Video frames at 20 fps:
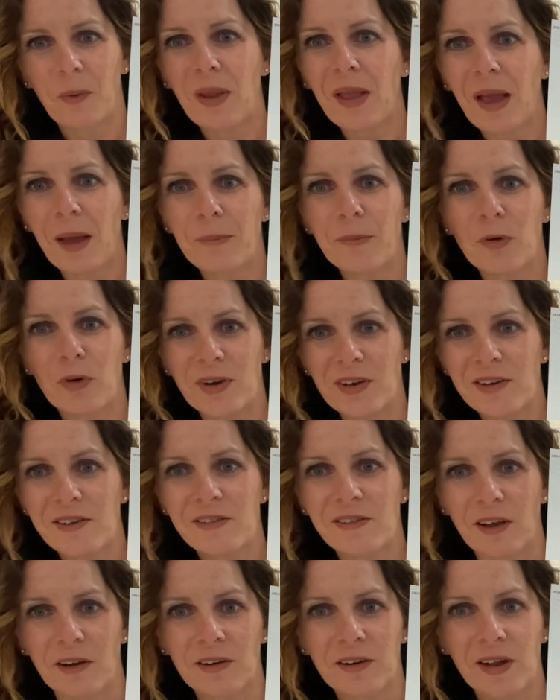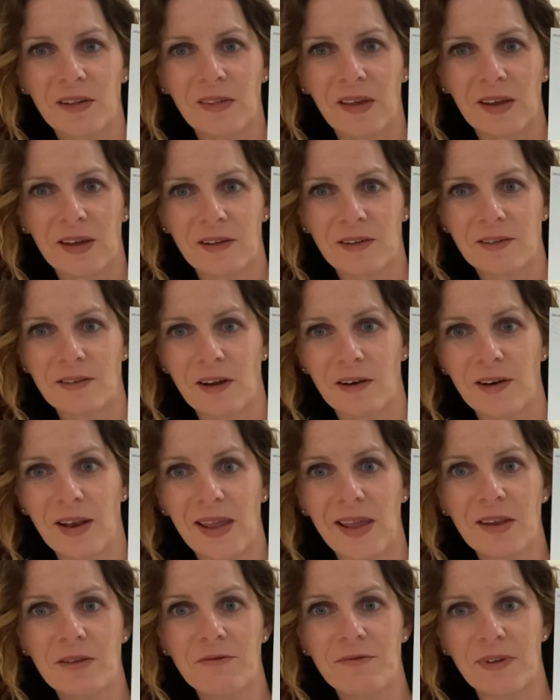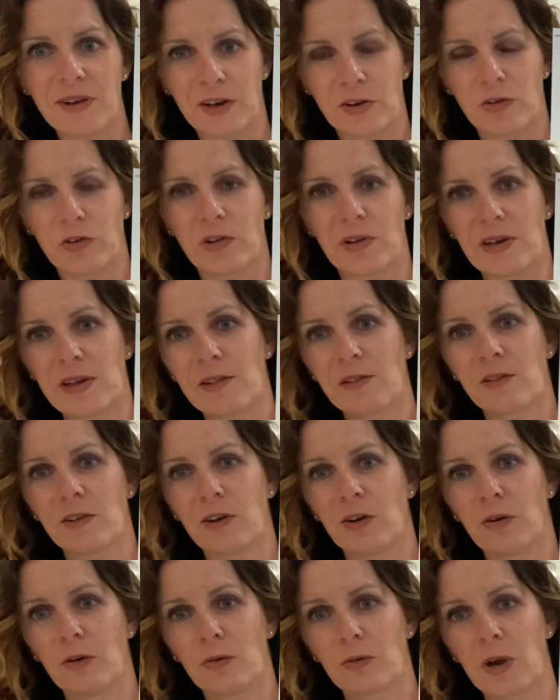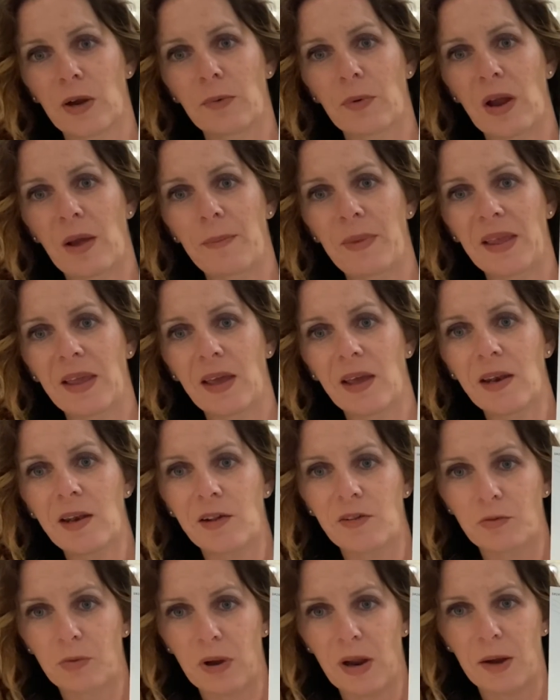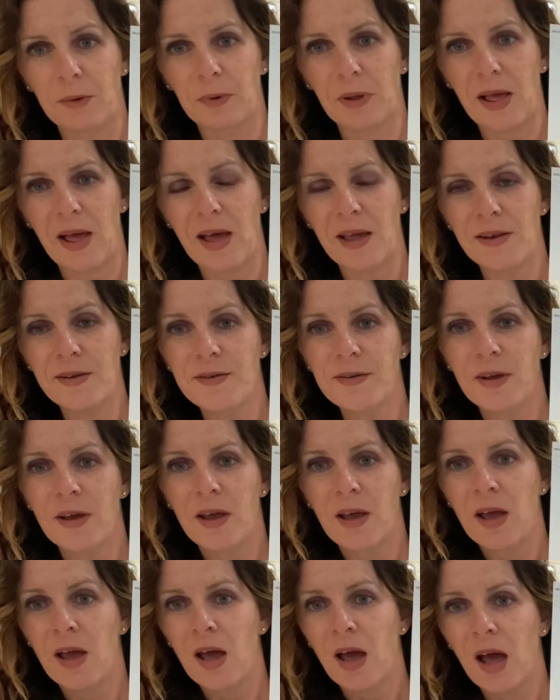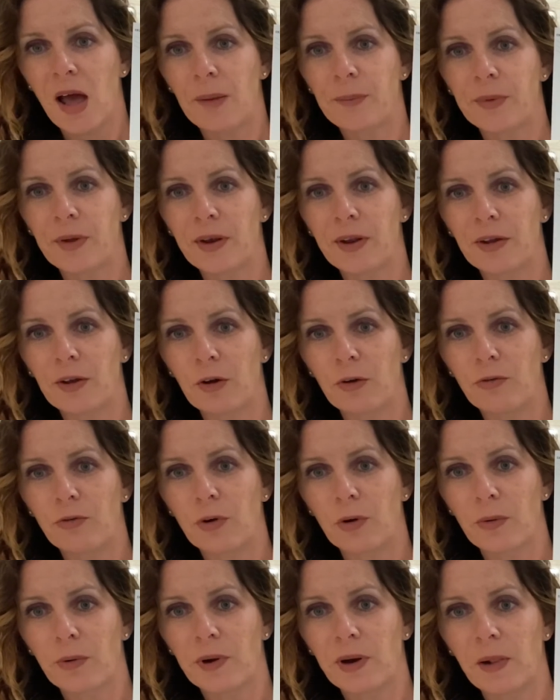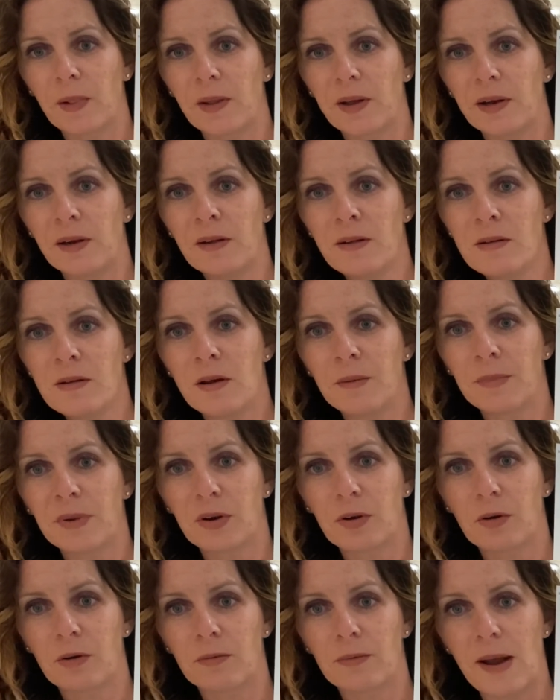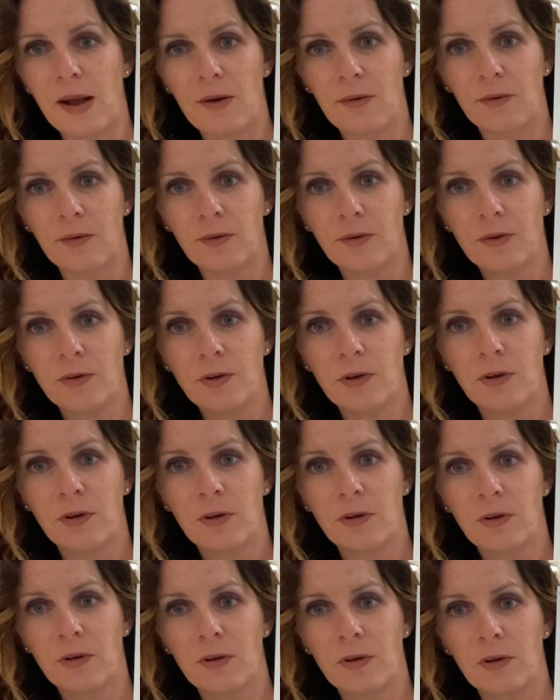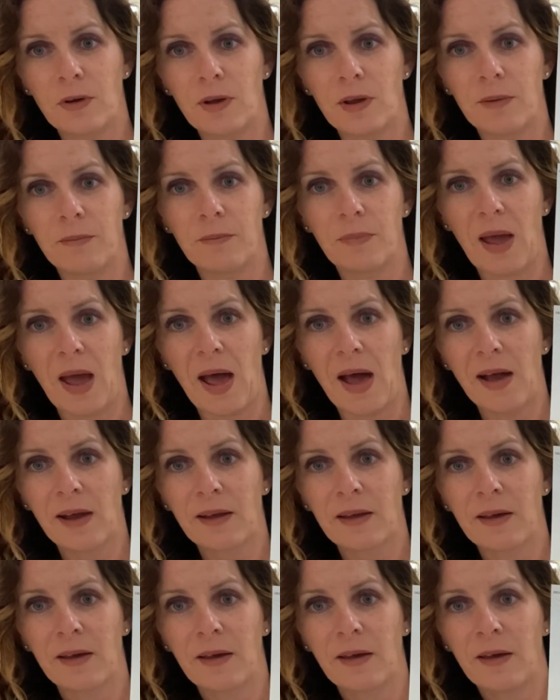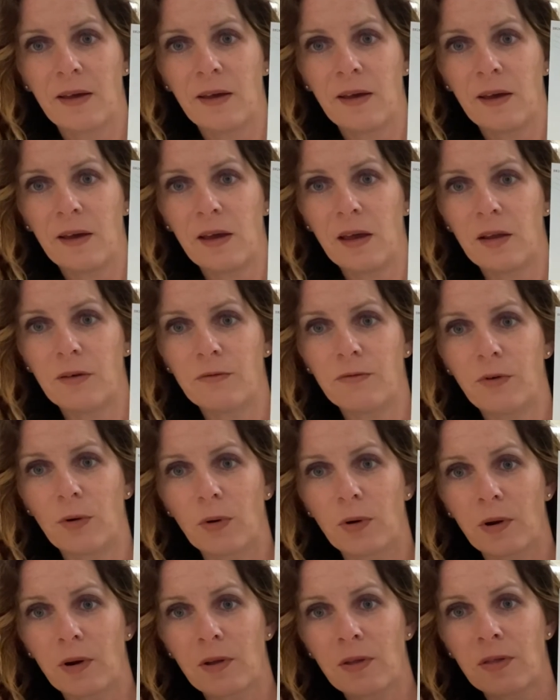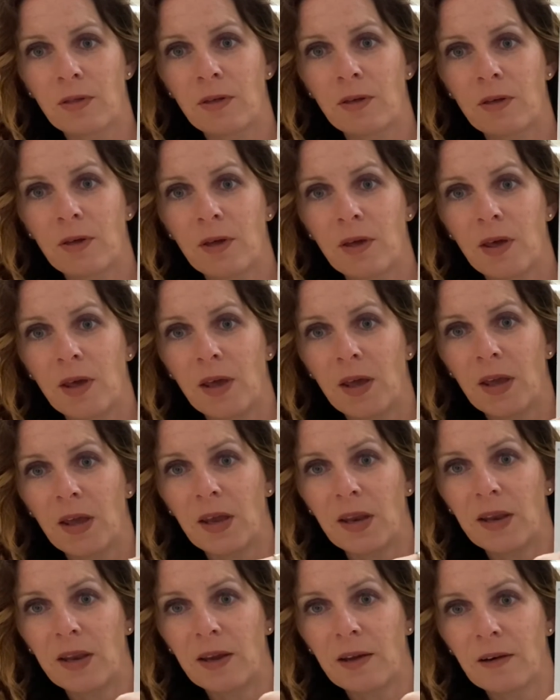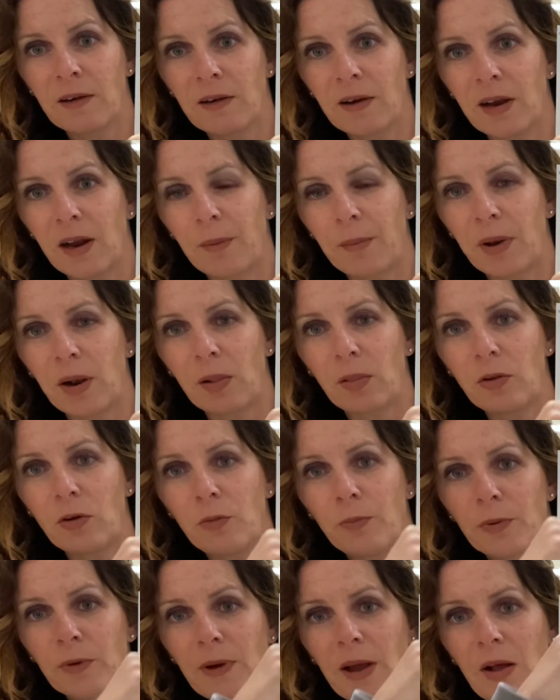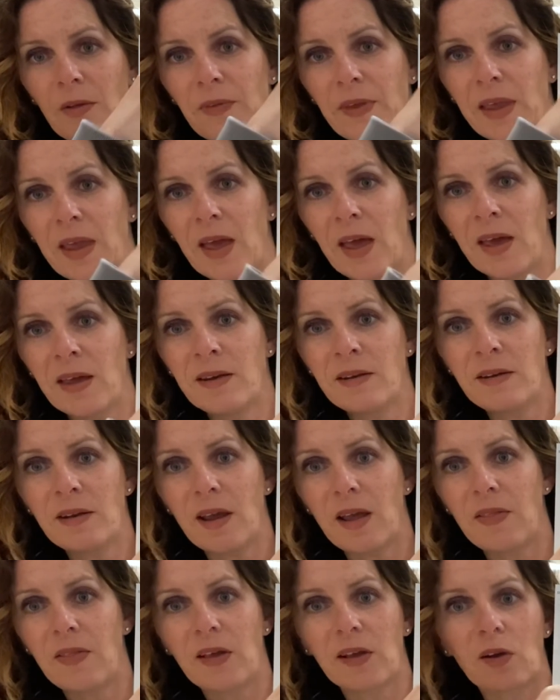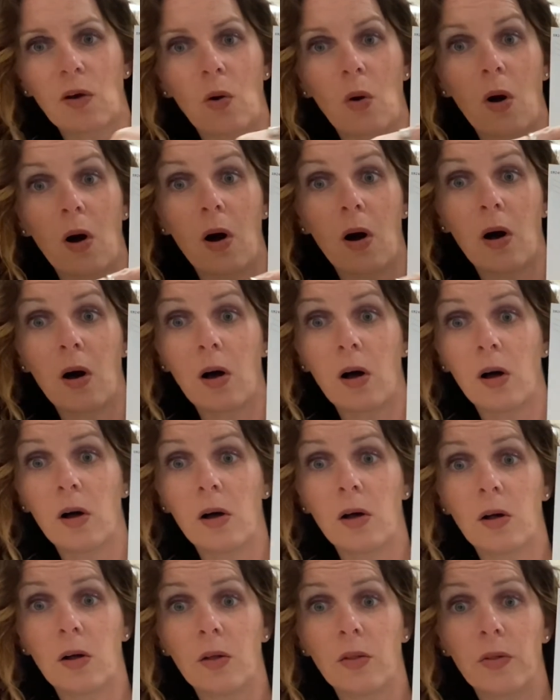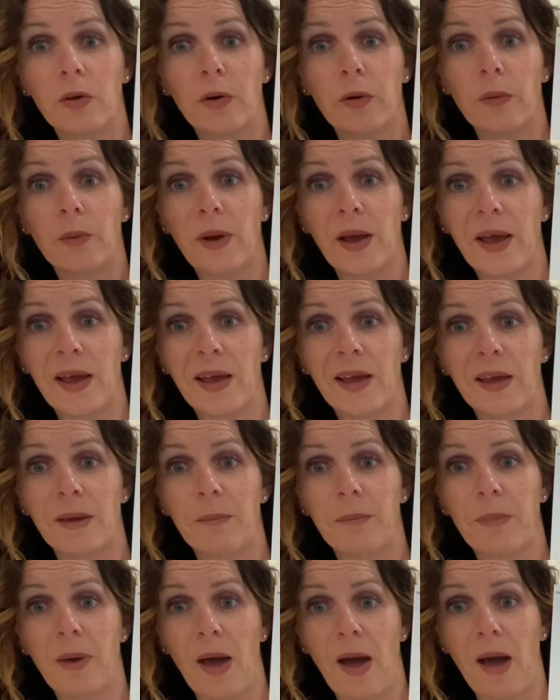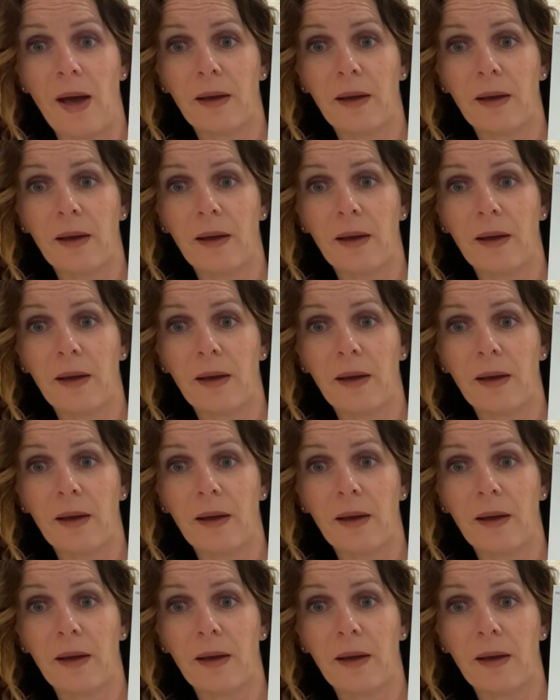going to start at like a start and finish line. So right where I begin is where I will end. I'm gonna go forward a little. I'm gonna go around and back and forth in here, and I'm gonna loop around the end and then go all the way back.